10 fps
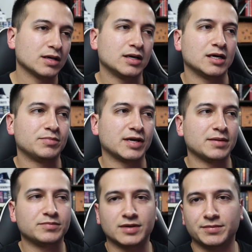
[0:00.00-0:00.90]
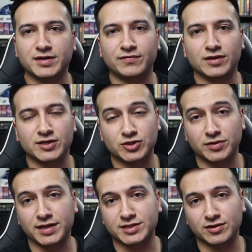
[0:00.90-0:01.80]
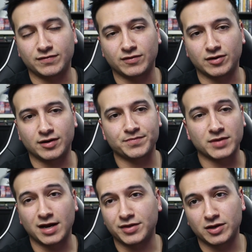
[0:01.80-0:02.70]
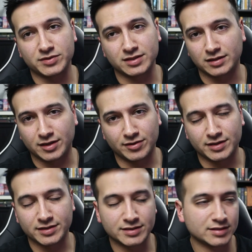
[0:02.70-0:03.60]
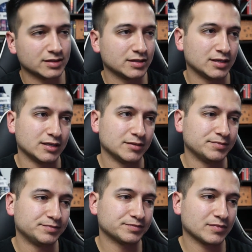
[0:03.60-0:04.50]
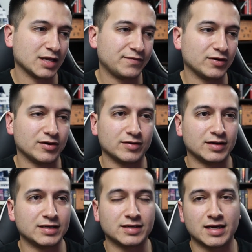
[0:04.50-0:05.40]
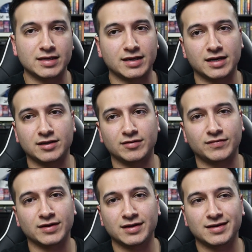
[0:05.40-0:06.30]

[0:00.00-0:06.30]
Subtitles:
But I'm definitely enjoying it so far. I thought it was hilarious. If you're into any kind of